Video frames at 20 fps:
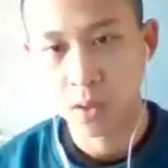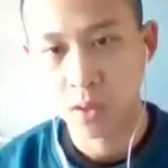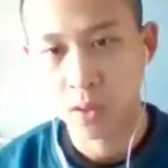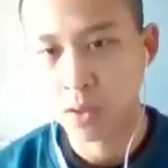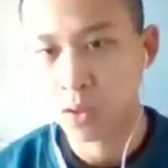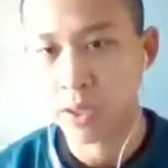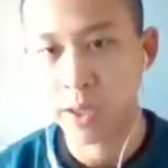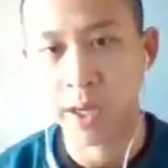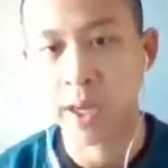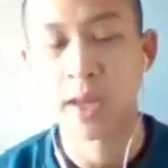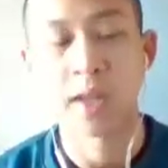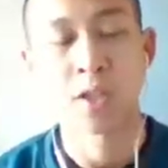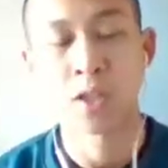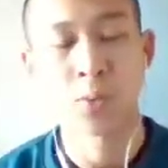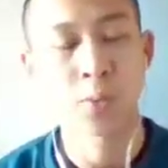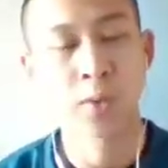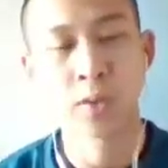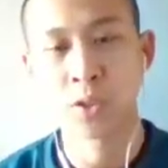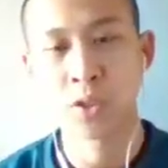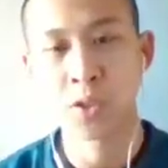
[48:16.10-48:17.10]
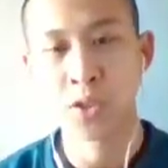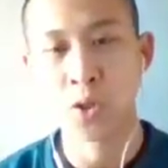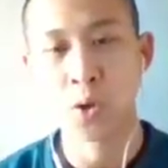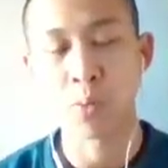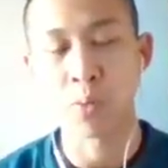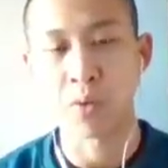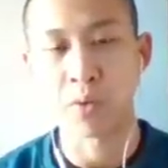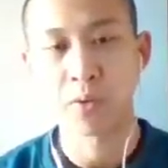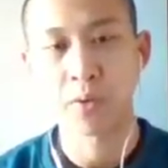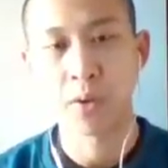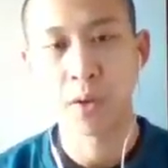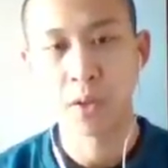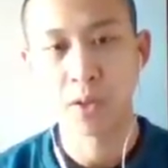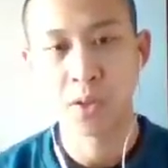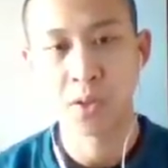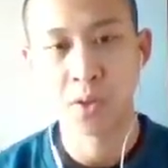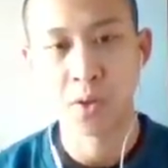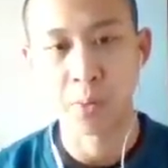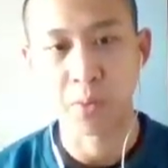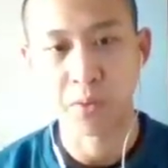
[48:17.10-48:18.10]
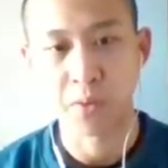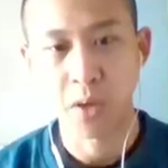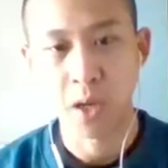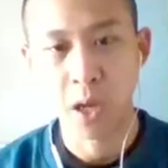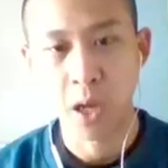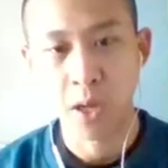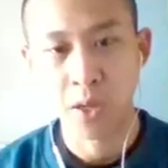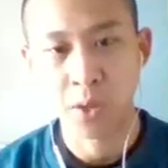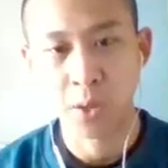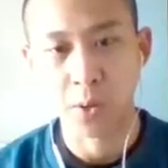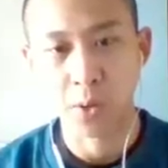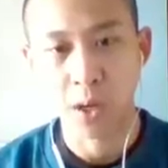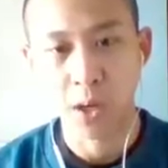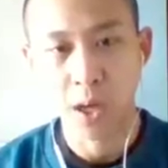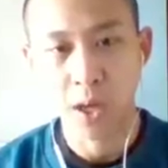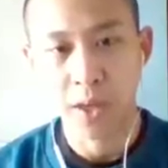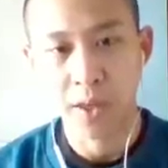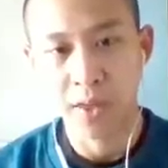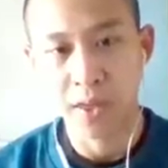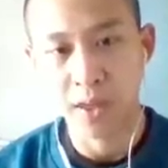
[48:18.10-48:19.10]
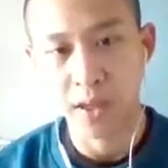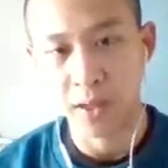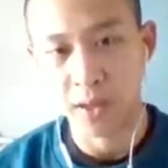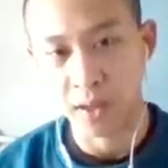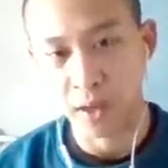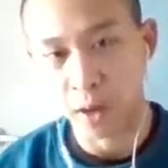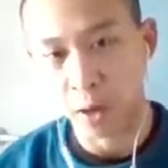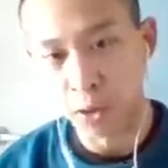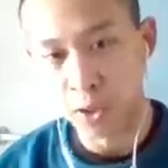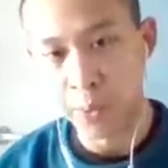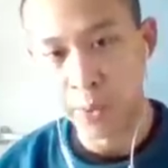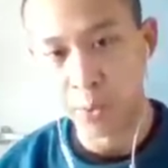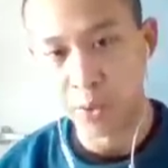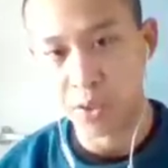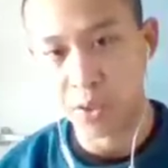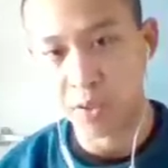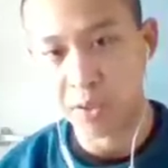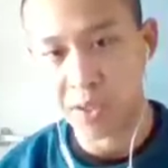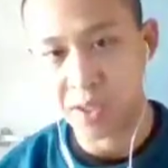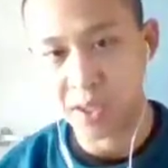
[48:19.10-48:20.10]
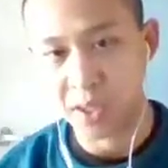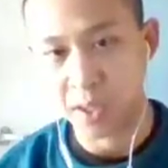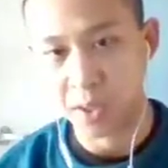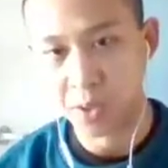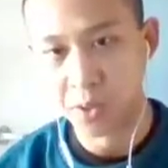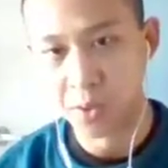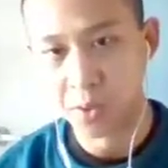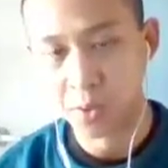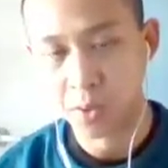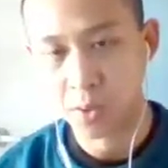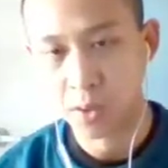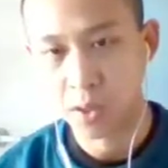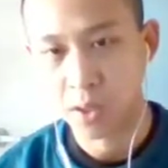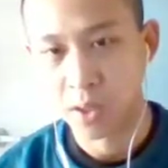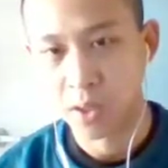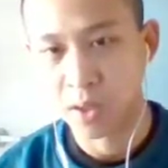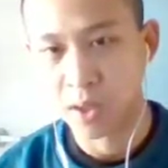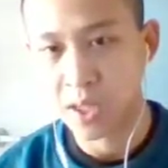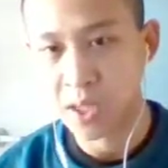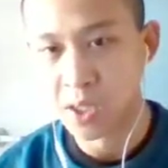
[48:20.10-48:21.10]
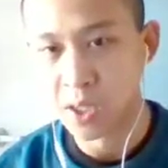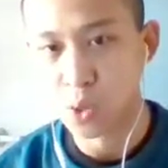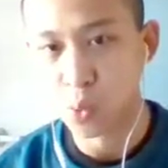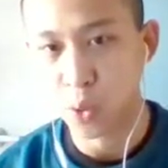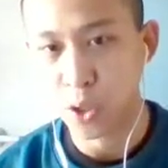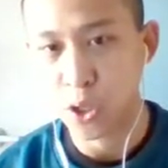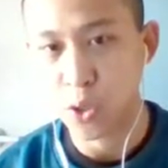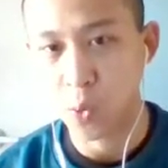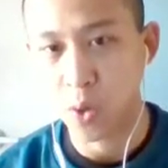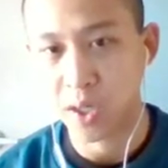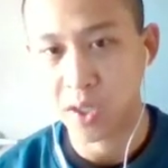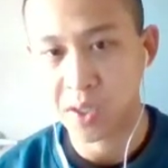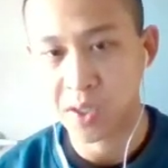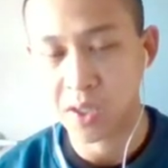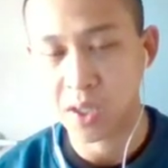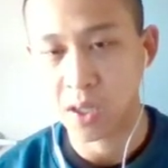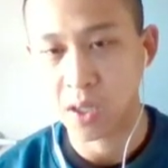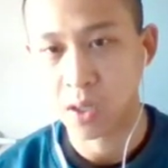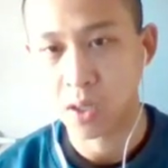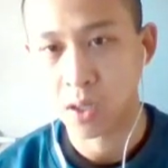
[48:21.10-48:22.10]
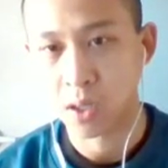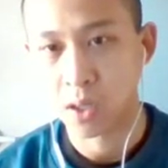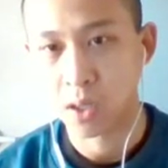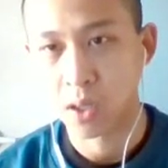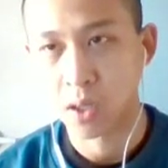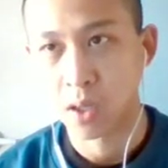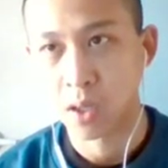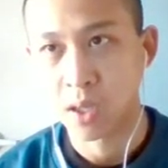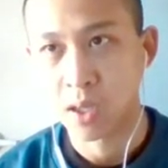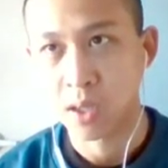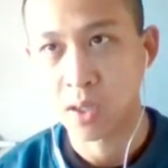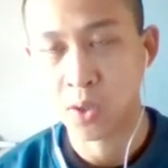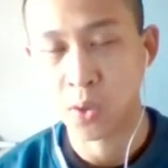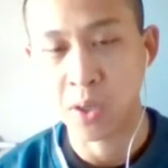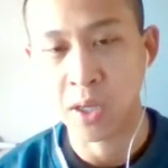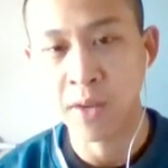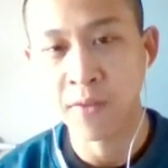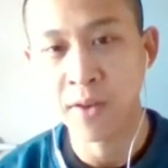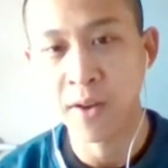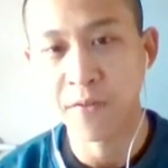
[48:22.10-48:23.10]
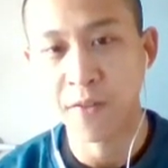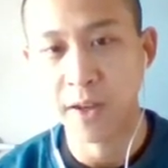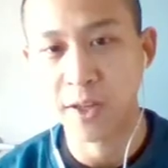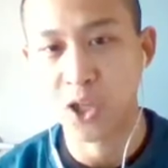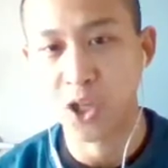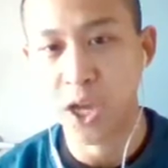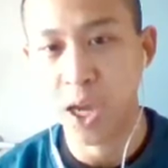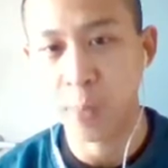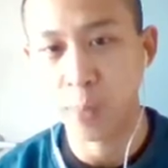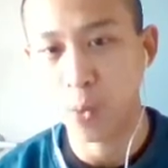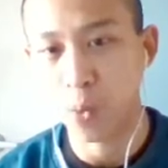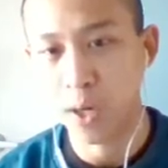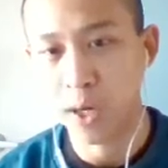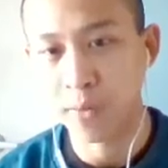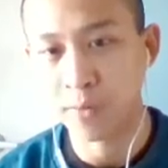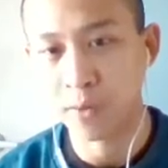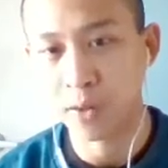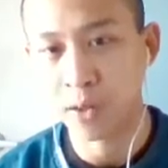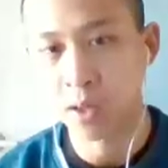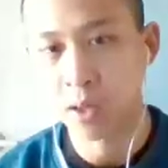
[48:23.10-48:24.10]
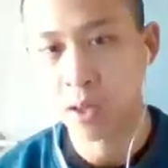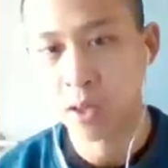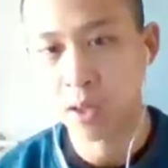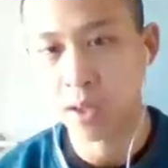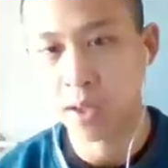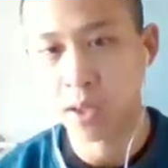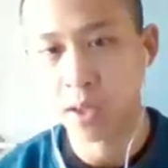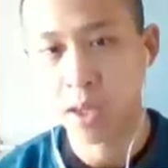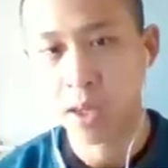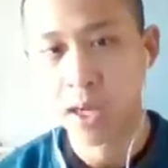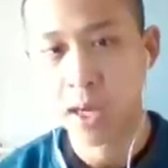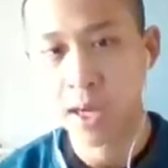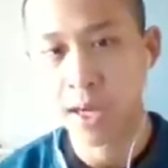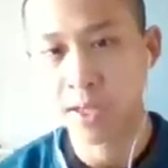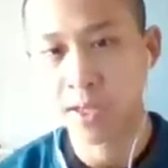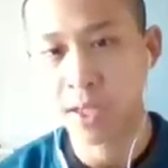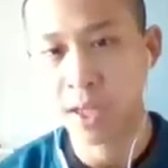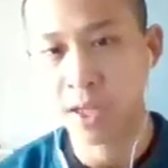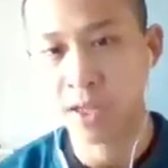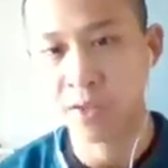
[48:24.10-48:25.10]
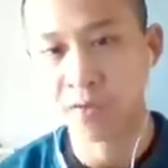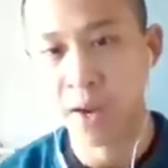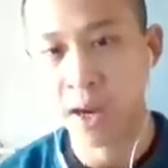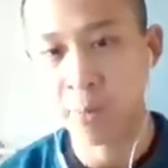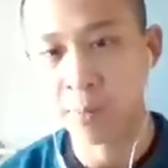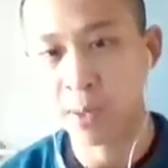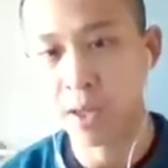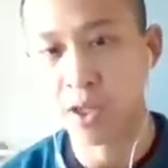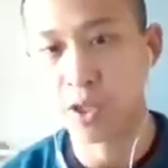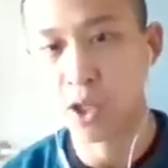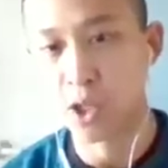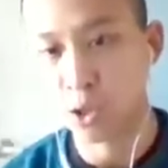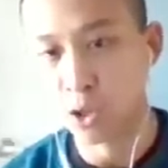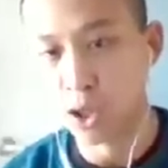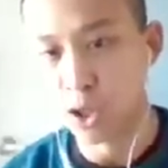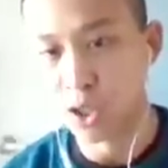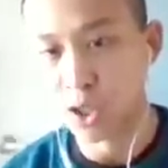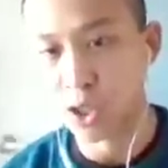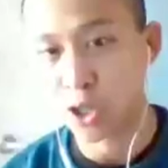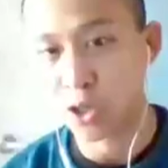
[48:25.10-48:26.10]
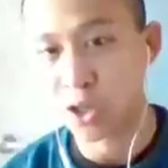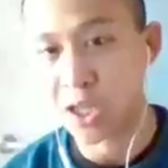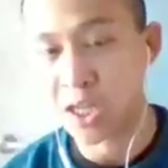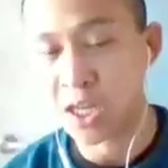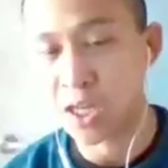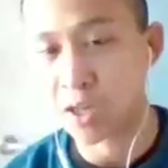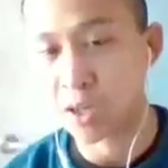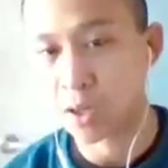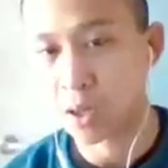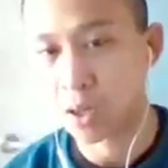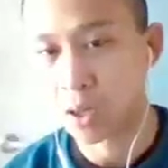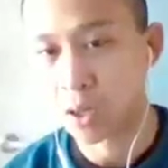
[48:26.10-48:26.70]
Yeah, well, just don't move. So the ultimate result is this. This is what you want to see. So even if I jab or whatever, like it's fine because you're here.